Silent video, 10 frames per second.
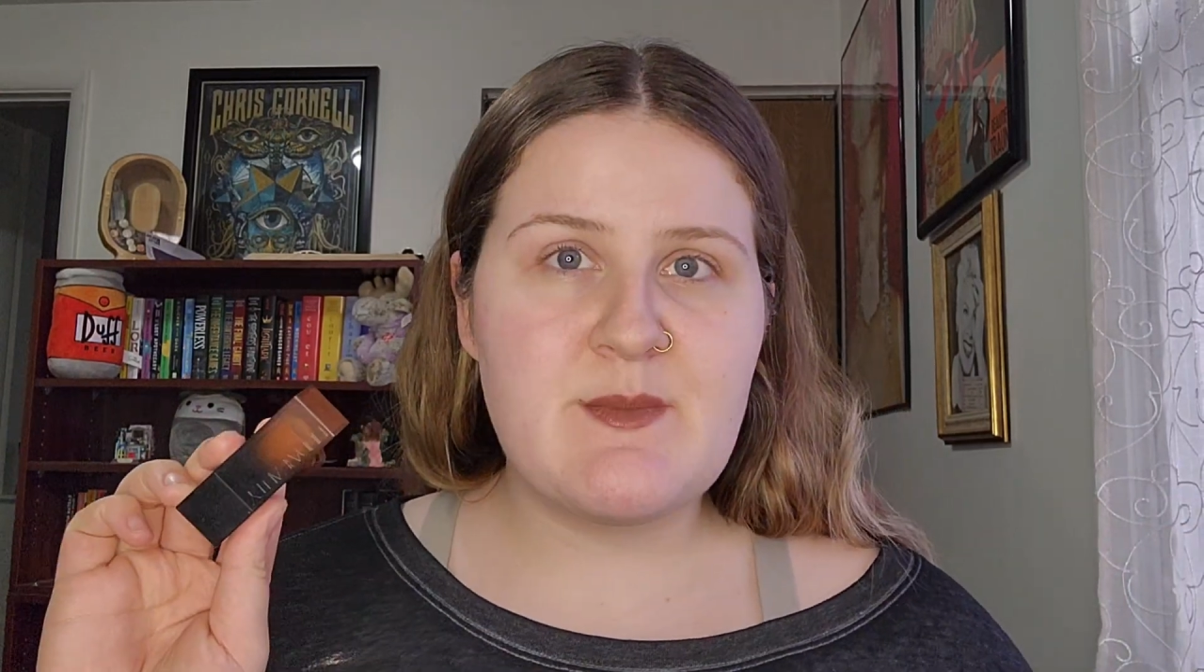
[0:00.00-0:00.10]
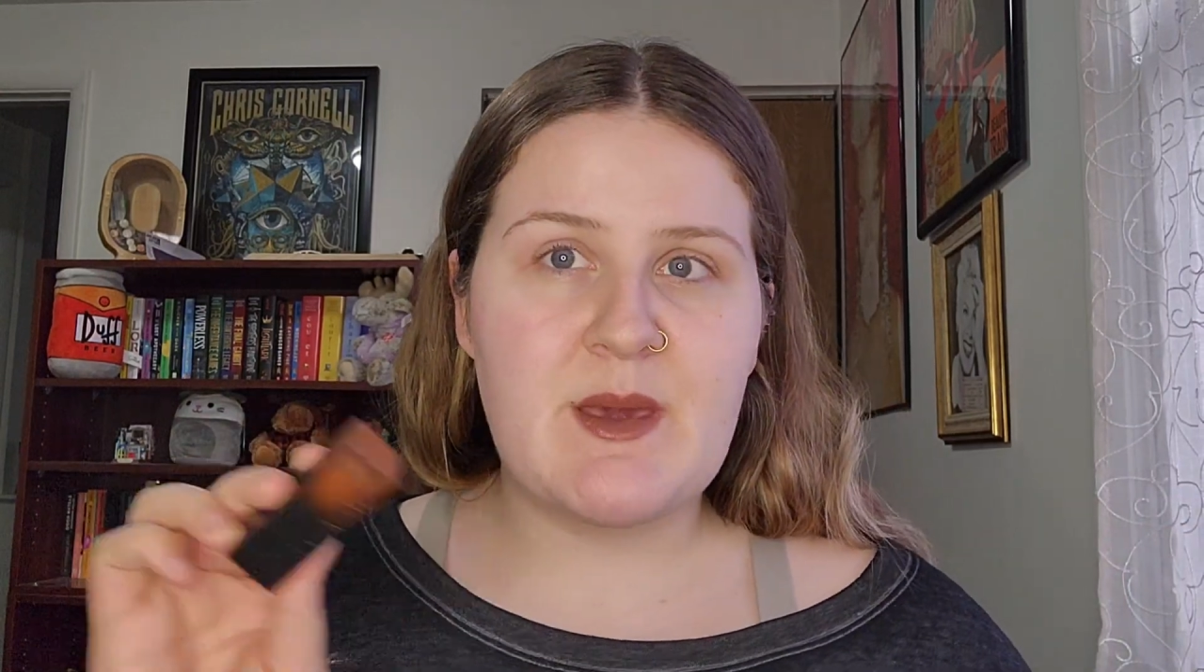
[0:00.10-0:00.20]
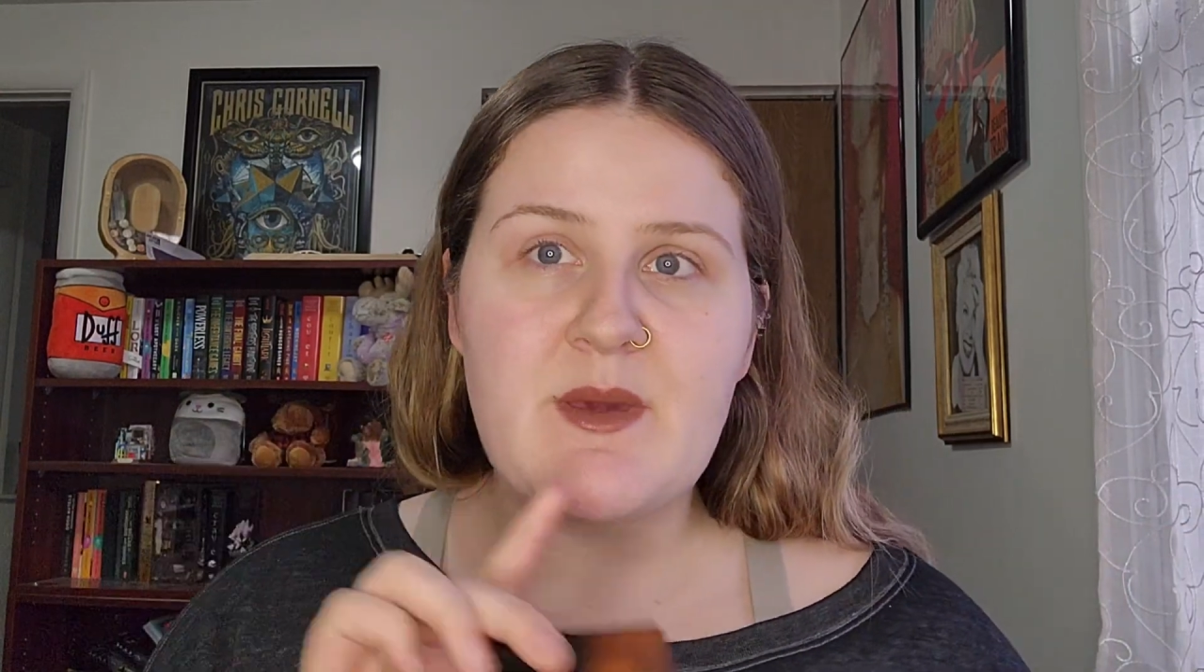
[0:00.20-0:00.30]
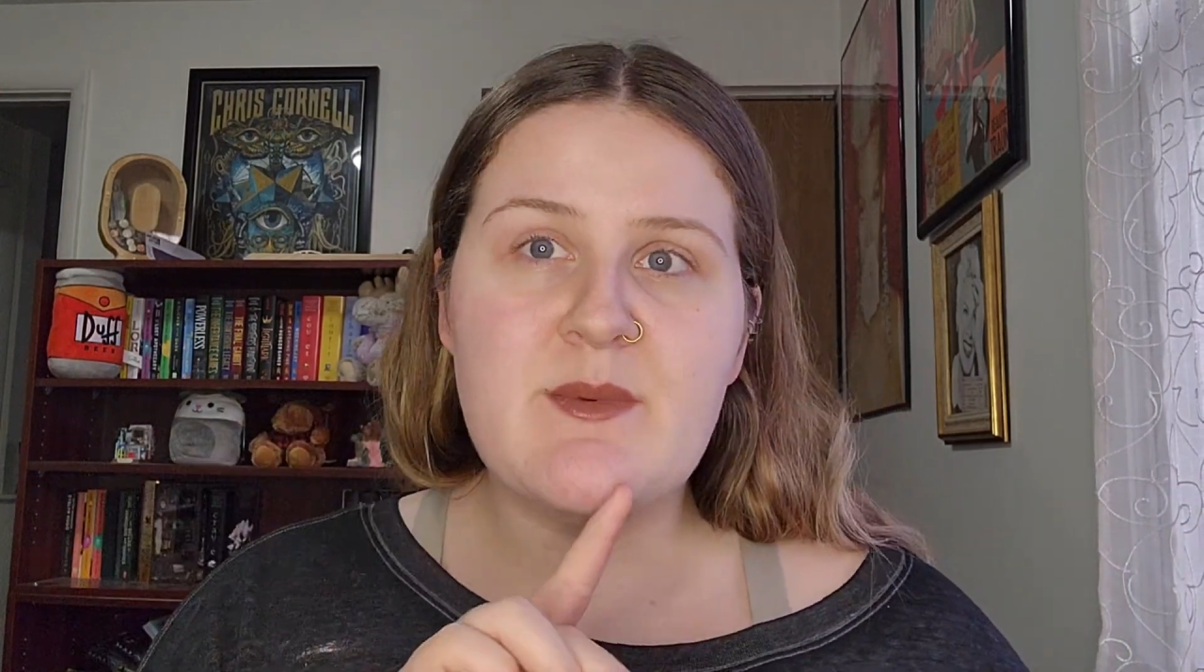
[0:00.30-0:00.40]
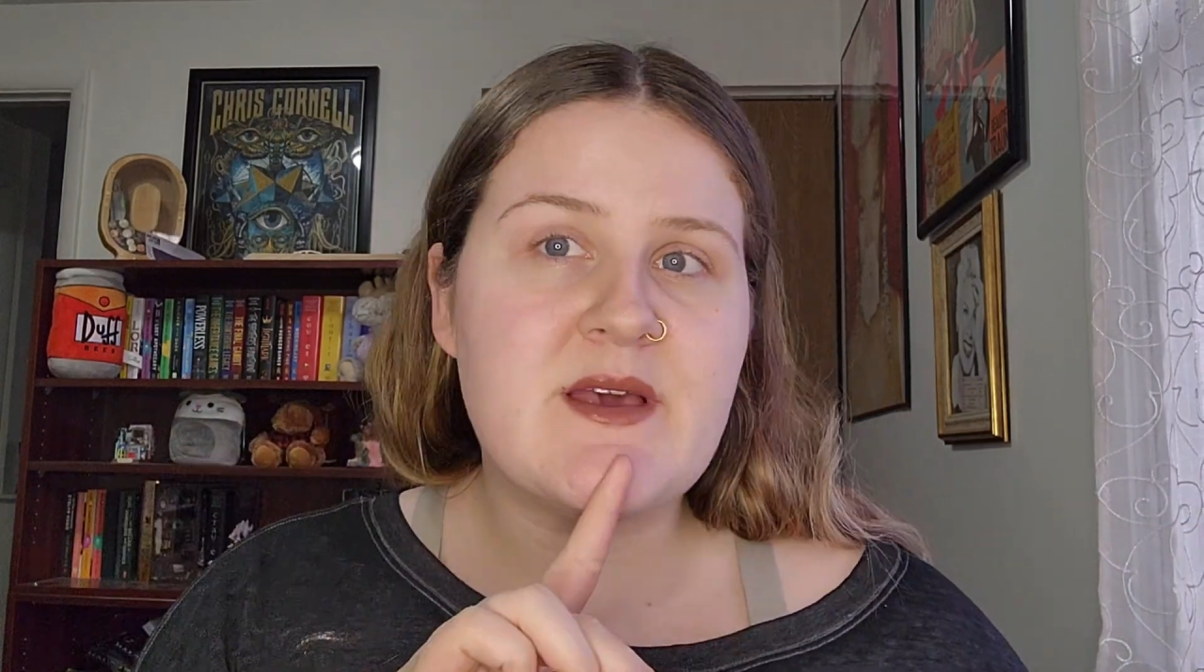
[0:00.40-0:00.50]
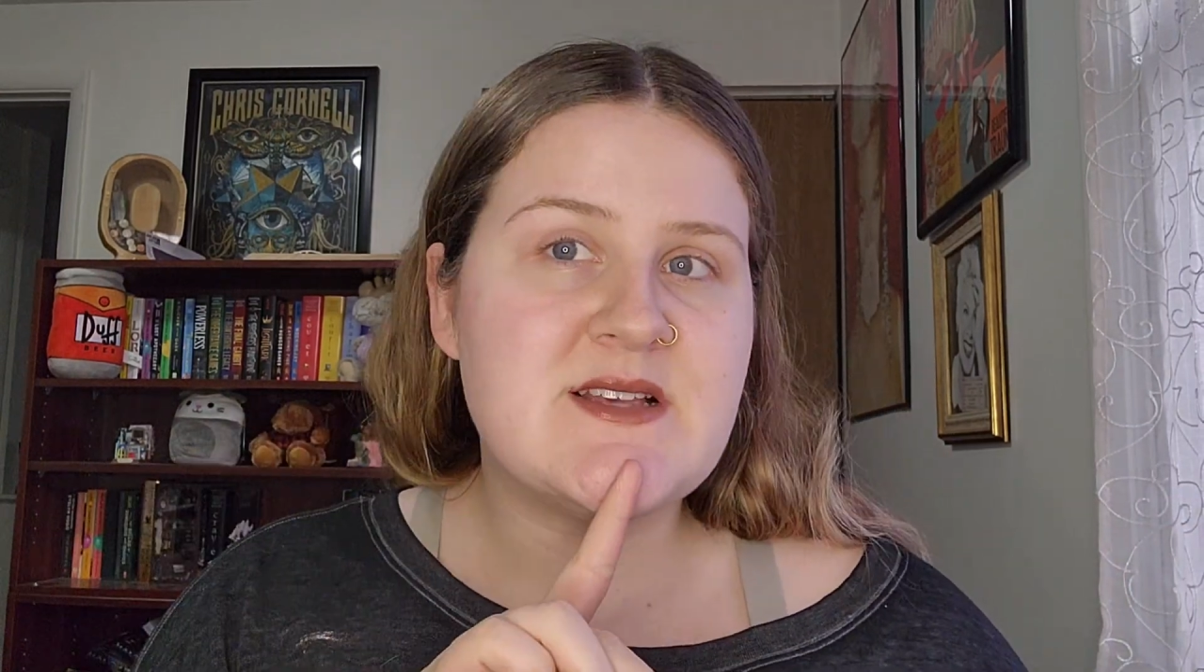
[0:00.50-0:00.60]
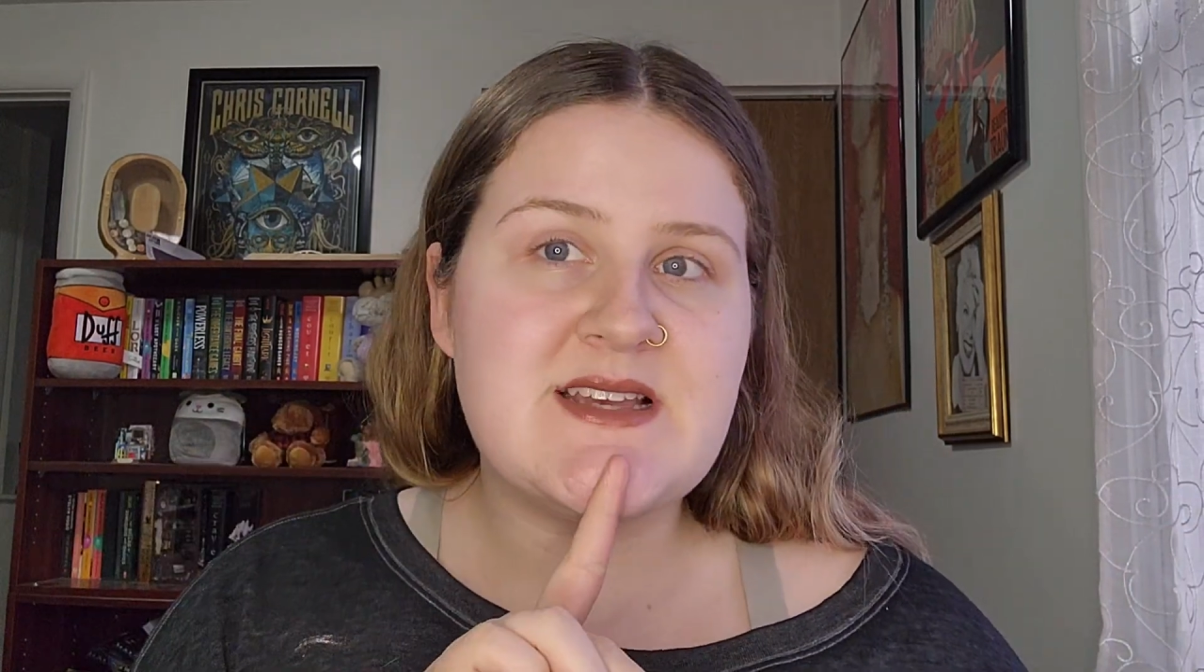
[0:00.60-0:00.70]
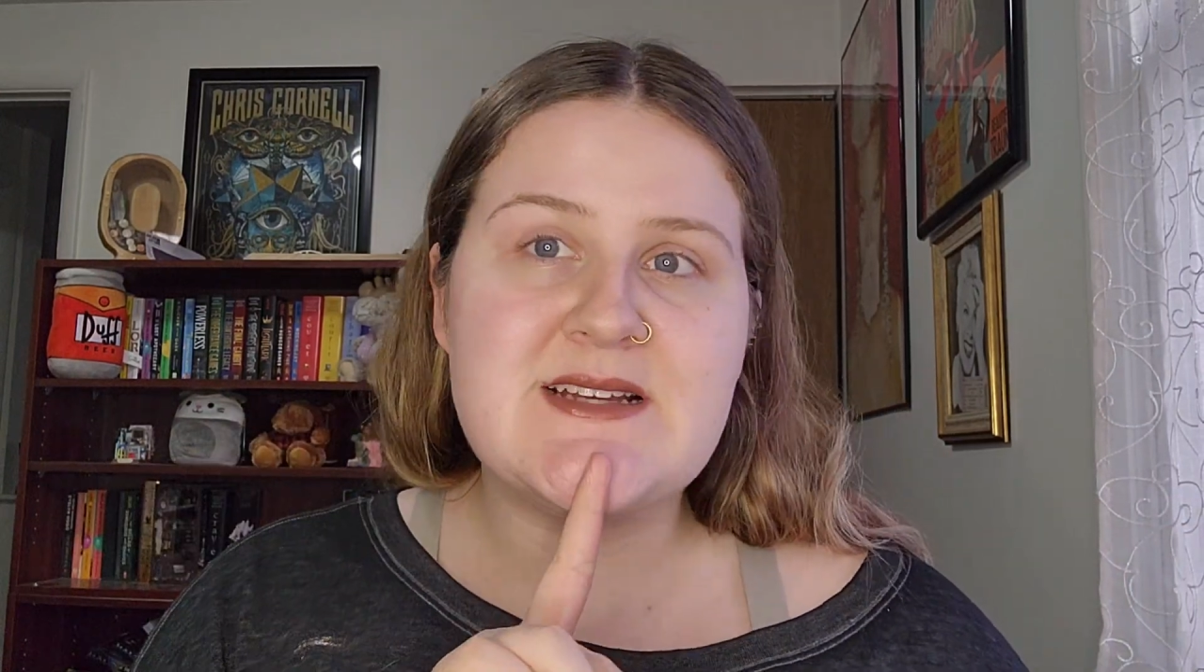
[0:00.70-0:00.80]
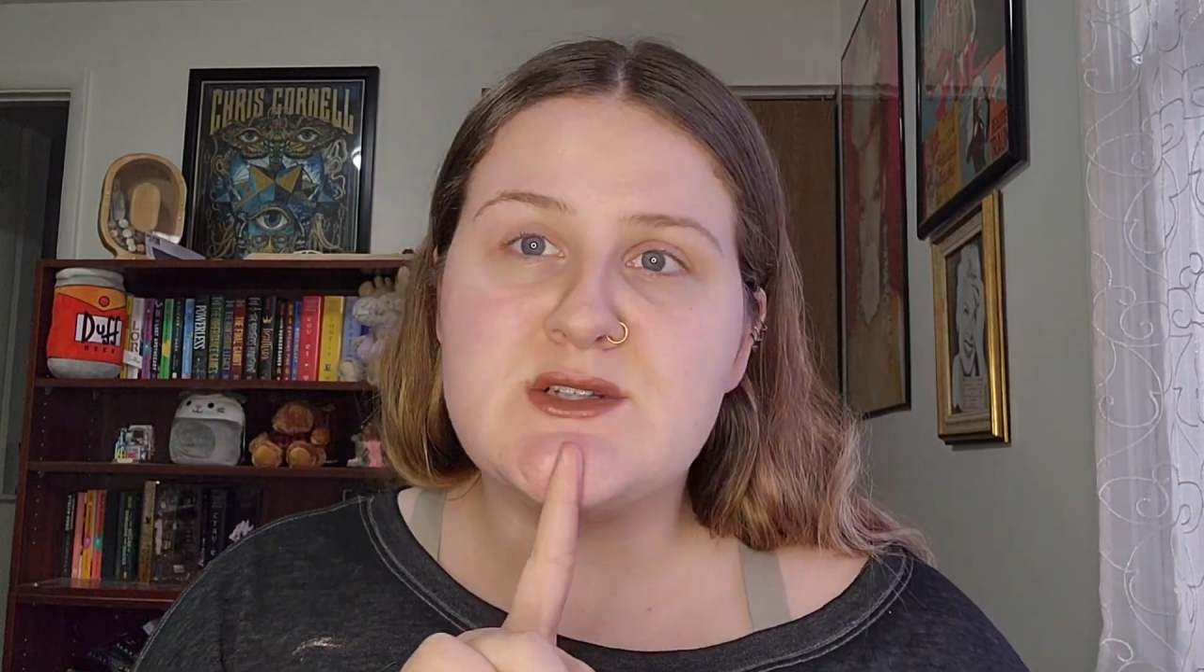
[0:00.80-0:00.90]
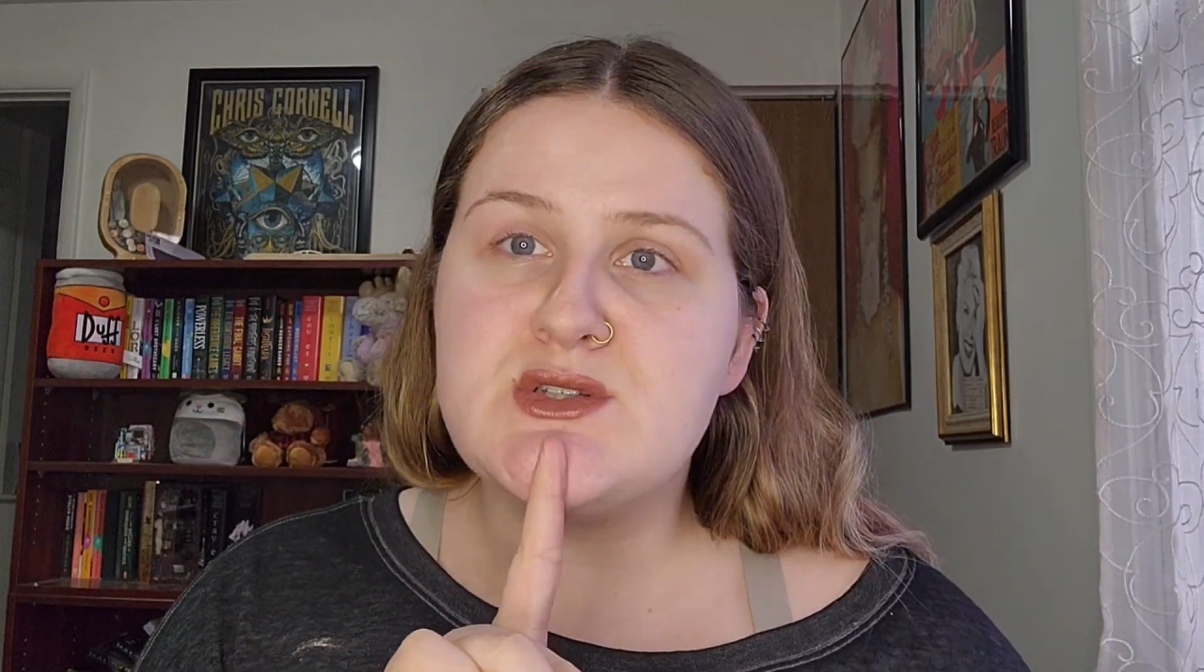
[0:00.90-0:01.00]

maybe because I